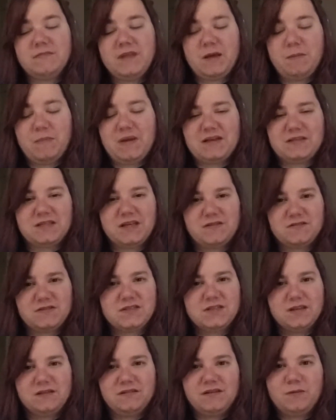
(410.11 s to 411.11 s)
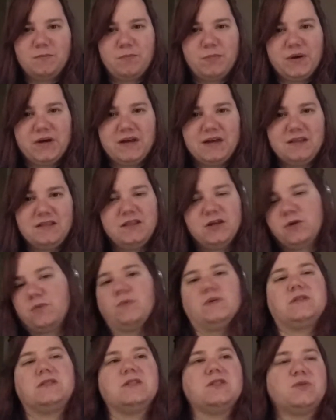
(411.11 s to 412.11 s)
It may sound silly, but there
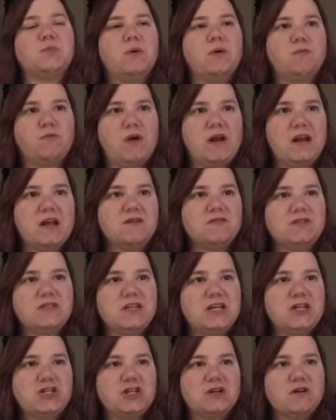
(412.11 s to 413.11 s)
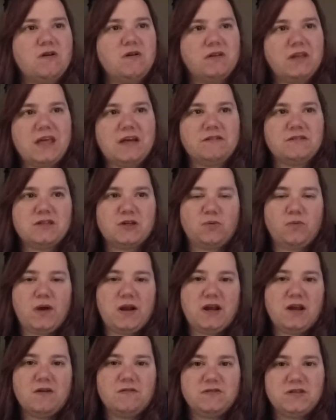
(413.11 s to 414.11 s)
was this one radio station called
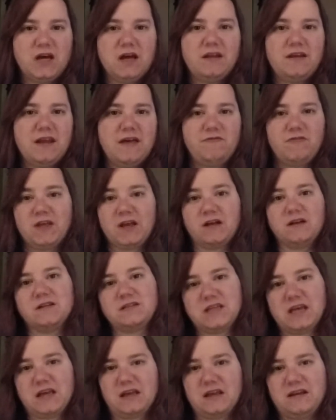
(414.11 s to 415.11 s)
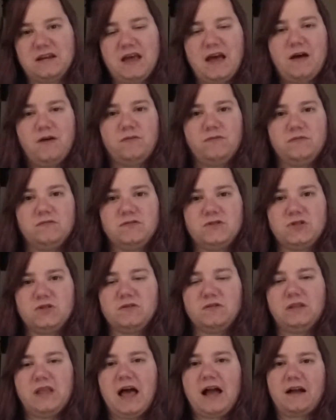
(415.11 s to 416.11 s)
CelticRadio.net that got taken down due
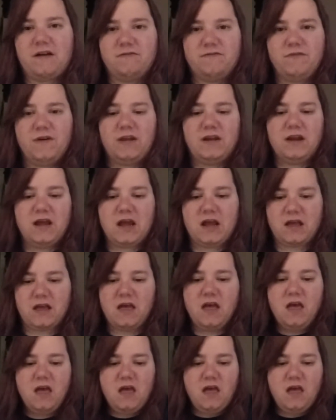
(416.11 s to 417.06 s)
to lack of funding,